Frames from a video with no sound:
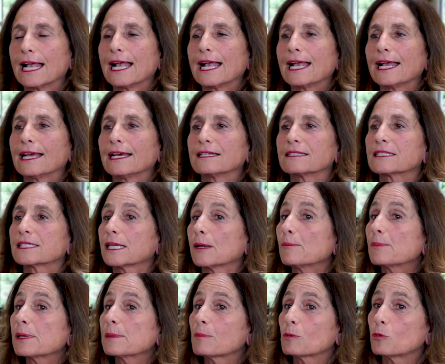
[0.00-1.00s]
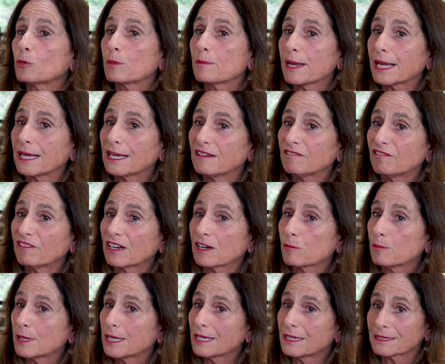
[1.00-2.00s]
and some people were making fun
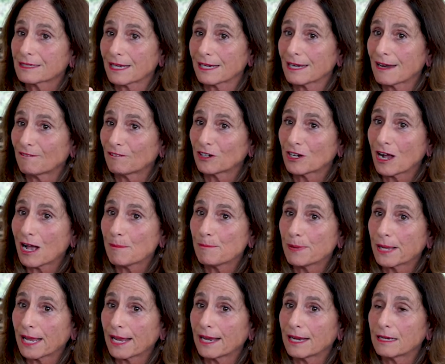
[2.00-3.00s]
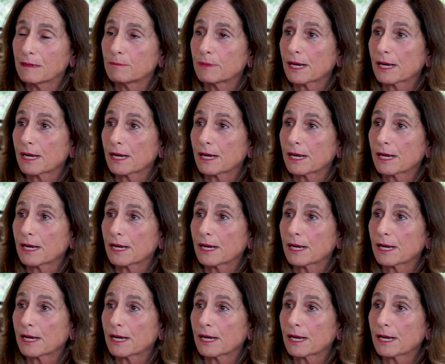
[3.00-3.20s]
of me because I never got paid,